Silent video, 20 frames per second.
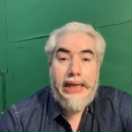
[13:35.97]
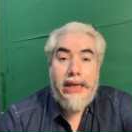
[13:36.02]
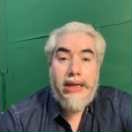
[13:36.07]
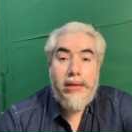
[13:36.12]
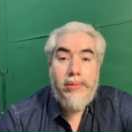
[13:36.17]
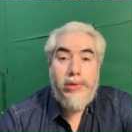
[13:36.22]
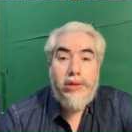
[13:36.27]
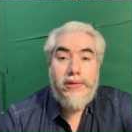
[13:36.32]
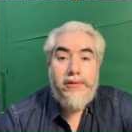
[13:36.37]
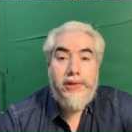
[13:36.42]
in
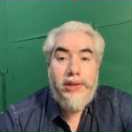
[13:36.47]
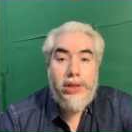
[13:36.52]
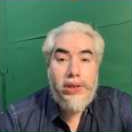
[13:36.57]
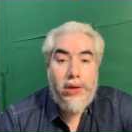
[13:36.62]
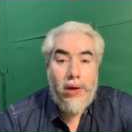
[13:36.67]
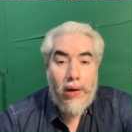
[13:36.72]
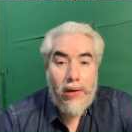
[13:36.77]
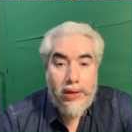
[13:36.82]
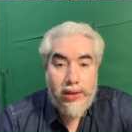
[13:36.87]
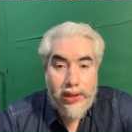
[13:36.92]
terms of
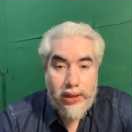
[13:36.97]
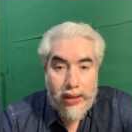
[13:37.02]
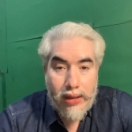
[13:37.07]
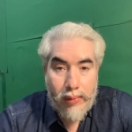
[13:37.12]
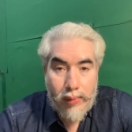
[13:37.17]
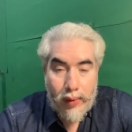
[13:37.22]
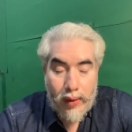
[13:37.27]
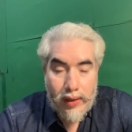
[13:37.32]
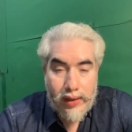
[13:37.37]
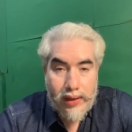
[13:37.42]

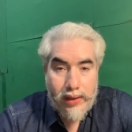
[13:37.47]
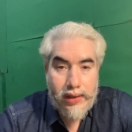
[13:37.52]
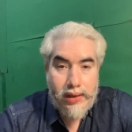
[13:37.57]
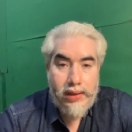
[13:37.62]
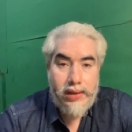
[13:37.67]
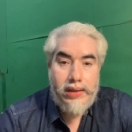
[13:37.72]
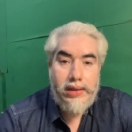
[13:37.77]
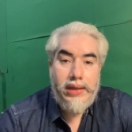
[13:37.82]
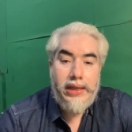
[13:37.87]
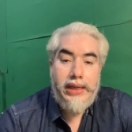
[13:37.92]
physiological
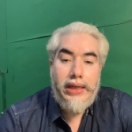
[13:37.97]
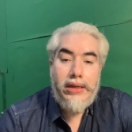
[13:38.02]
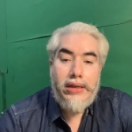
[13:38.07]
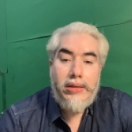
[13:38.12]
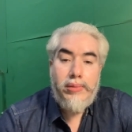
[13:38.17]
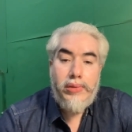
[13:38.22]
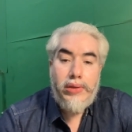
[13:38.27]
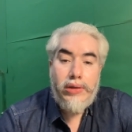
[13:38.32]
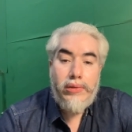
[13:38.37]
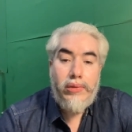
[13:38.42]
processes in
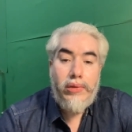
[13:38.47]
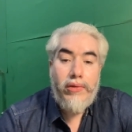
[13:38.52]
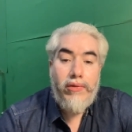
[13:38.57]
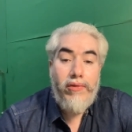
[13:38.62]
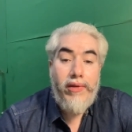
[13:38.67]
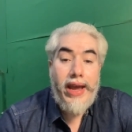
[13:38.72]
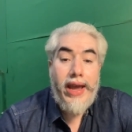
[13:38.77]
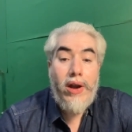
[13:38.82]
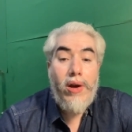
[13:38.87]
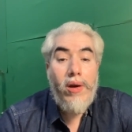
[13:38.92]
terms of
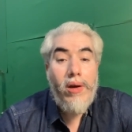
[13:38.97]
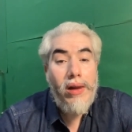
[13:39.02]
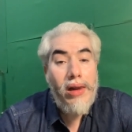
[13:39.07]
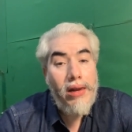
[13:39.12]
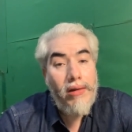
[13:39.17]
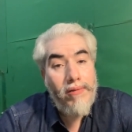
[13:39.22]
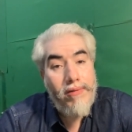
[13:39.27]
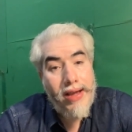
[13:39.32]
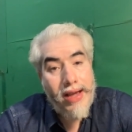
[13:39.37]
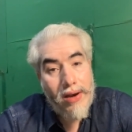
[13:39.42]
where
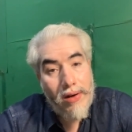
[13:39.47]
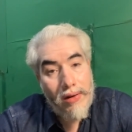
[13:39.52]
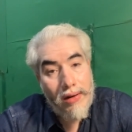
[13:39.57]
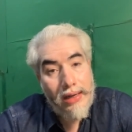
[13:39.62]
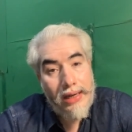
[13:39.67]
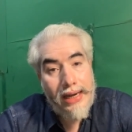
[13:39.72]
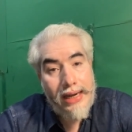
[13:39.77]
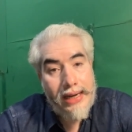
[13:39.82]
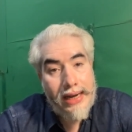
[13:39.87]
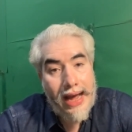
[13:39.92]
all where
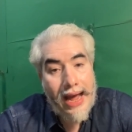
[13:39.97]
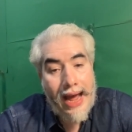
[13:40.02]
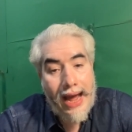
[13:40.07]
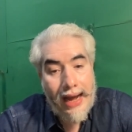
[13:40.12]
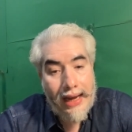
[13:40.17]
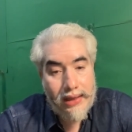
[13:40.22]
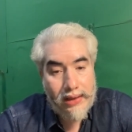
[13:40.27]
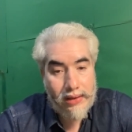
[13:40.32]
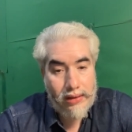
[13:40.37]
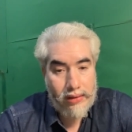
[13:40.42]
all it
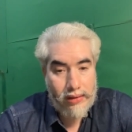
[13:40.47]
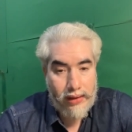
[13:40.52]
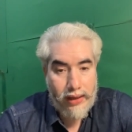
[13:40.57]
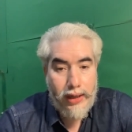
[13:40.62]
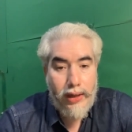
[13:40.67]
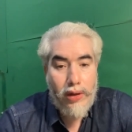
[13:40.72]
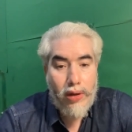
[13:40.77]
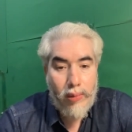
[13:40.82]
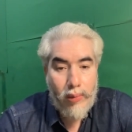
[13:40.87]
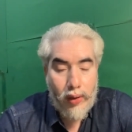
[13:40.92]
acts
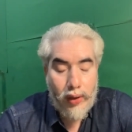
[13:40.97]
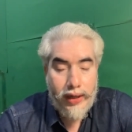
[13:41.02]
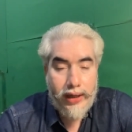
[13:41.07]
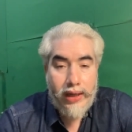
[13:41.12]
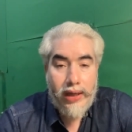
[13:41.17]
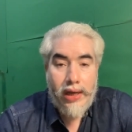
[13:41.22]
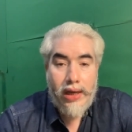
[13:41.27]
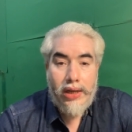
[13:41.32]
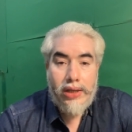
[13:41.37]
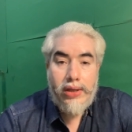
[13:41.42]
in your
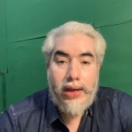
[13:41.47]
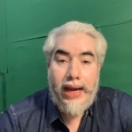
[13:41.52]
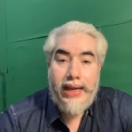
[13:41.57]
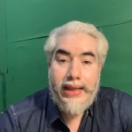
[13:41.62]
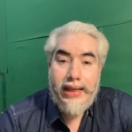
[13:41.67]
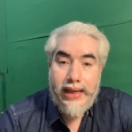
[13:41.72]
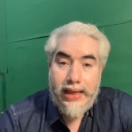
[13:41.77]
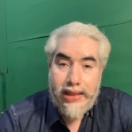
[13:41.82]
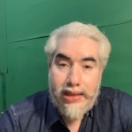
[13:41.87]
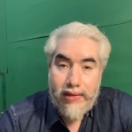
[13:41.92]
body so
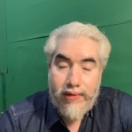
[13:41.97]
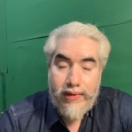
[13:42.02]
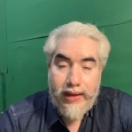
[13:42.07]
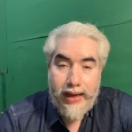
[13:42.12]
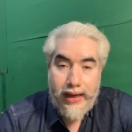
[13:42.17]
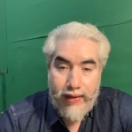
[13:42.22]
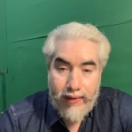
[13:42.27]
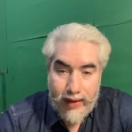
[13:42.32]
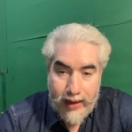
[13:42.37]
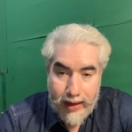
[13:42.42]
i think it's a
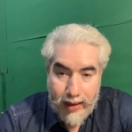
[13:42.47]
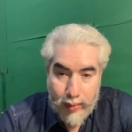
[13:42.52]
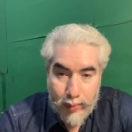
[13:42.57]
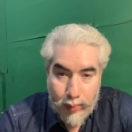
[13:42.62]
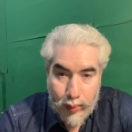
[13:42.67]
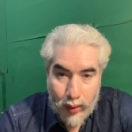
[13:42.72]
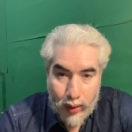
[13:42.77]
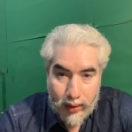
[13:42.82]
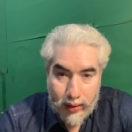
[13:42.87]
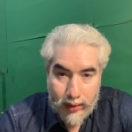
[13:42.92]
very very
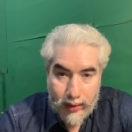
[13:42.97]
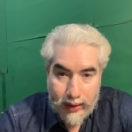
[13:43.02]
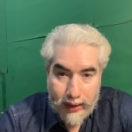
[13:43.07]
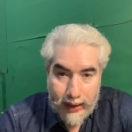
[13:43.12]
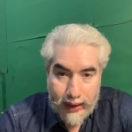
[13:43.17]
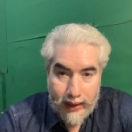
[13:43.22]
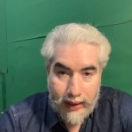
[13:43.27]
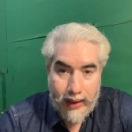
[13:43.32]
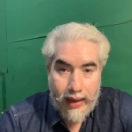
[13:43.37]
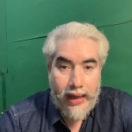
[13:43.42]
important
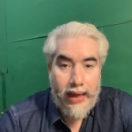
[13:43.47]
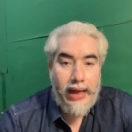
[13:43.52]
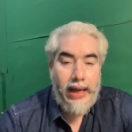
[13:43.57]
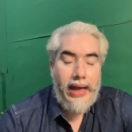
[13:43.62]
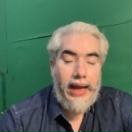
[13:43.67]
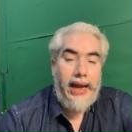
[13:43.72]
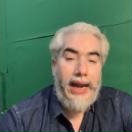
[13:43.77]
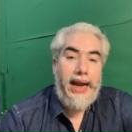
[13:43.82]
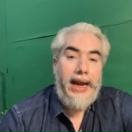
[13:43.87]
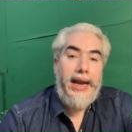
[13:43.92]
thing
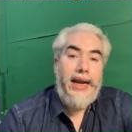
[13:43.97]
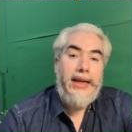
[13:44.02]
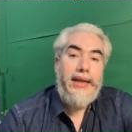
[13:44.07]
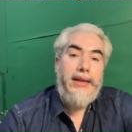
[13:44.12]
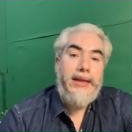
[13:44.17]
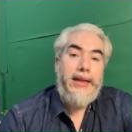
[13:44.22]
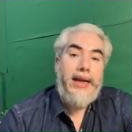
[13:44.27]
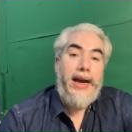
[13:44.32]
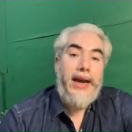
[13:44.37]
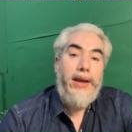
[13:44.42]

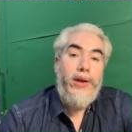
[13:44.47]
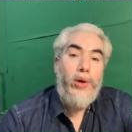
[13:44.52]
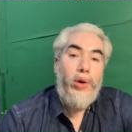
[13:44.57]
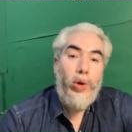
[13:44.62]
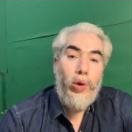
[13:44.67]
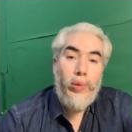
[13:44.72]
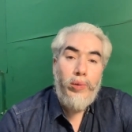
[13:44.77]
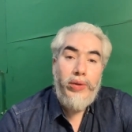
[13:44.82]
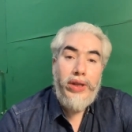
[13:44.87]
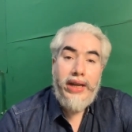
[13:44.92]
and i
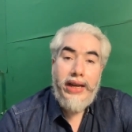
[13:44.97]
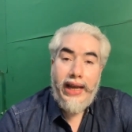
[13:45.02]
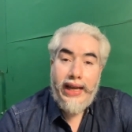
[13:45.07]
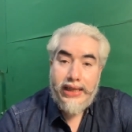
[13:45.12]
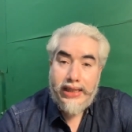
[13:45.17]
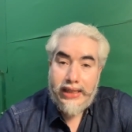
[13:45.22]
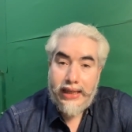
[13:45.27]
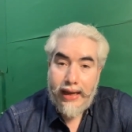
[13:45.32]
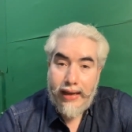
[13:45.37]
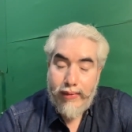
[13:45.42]
hope the
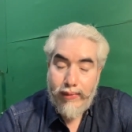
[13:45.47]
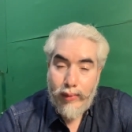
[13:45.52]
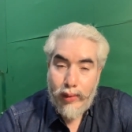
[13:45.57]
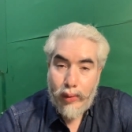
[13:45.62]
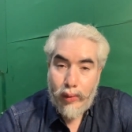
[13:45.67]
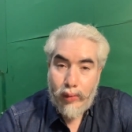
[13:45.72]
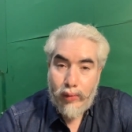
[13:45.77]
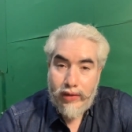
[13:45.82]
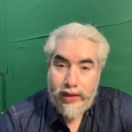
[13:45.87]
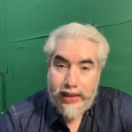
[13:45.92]
next time
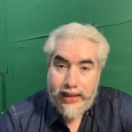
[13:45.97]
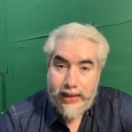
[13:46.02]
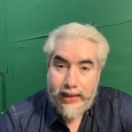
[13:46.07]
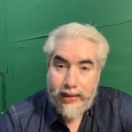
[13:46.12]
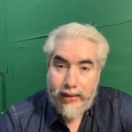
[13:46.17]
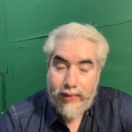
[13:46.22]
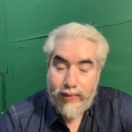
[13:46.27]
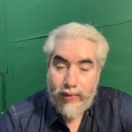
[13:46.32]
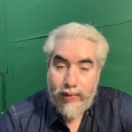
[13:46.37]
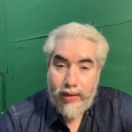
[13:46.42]
you
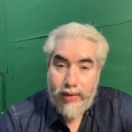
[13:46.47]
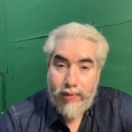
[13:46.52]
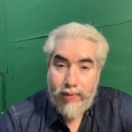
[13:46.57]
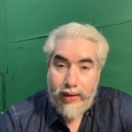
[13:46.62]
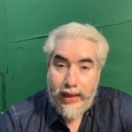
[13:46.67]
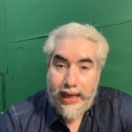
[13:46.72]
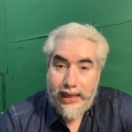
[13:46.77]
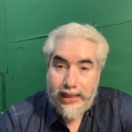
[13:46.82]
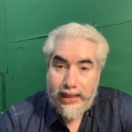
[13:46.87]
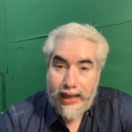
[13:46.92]
visit
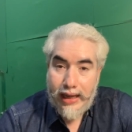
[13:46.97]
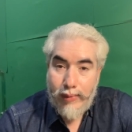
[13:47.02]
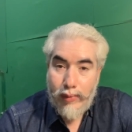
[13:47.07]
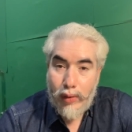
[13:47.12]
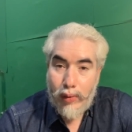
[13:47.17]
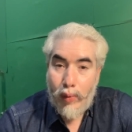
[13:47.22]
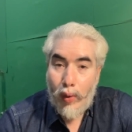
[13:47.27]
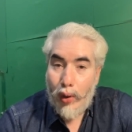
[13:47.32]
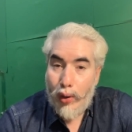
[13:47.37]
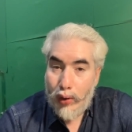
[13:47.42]
next time
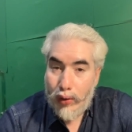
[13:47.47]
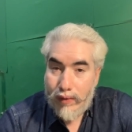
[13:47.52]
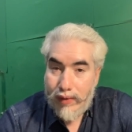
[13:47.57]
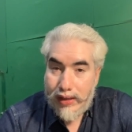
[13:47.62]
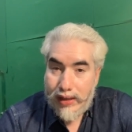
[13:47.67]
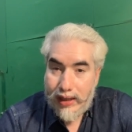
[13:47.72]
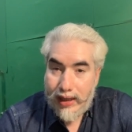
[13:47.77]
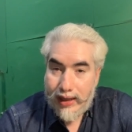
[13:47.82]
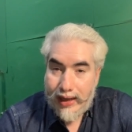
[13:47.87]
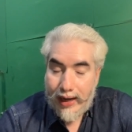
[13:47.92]
you want to
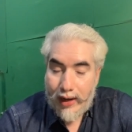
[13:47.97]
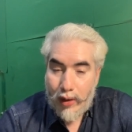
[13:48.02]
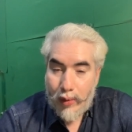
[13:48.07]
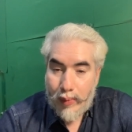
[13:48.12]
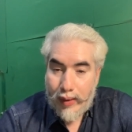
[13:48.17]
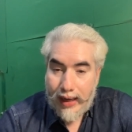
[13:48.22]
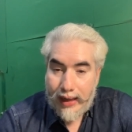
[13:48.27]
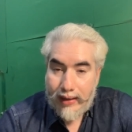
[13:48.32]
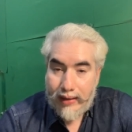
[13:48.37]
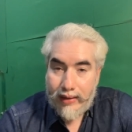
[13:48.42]
visit a
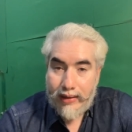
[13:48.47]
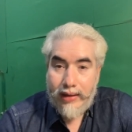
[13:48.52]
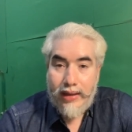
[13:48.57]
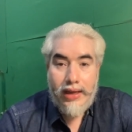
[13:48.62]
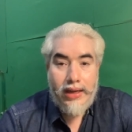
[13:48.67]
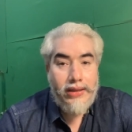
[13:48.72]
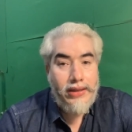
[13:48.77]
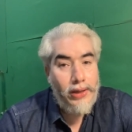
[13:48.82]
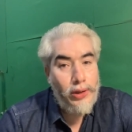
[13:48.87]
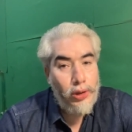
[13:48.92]
chiropractor
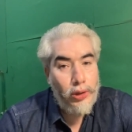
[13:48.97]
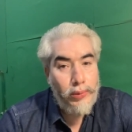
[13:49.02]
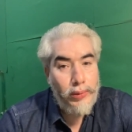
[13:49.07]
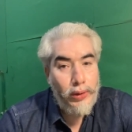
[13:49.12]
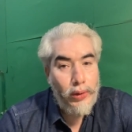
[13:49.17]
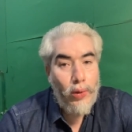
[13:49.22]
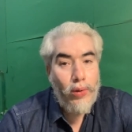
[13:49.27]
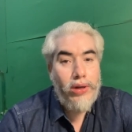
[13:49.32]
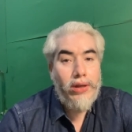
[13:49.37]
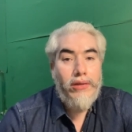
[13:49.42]
there should
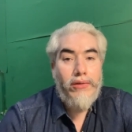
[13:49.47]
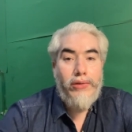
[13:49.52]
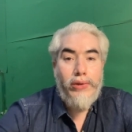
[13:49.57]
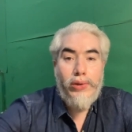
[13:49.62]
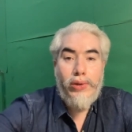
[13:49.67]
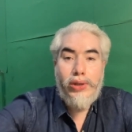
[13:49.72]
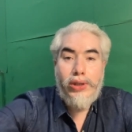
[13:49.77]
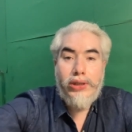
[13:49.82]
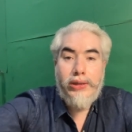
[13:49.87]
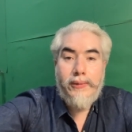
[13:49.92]
be no
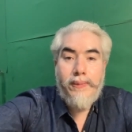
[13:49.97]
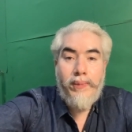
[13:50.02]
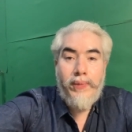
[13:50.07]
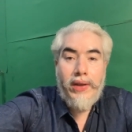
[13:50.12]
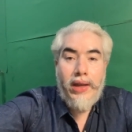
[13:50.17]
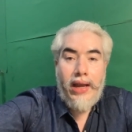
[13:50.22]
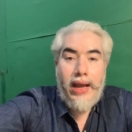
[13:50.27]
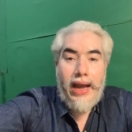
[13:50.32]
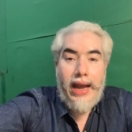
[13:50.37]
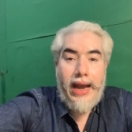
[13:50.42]
confusion
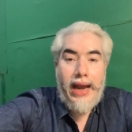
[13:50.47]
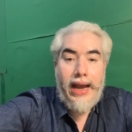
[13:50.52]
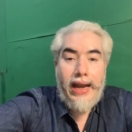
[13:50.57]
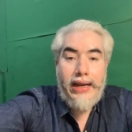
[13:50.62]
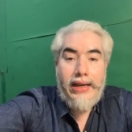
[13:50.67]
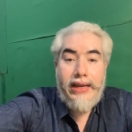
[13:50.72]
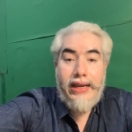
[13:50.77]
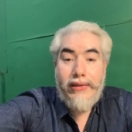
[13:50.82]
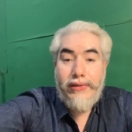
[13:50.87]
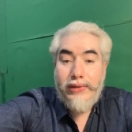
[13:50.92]

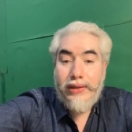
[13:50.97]
and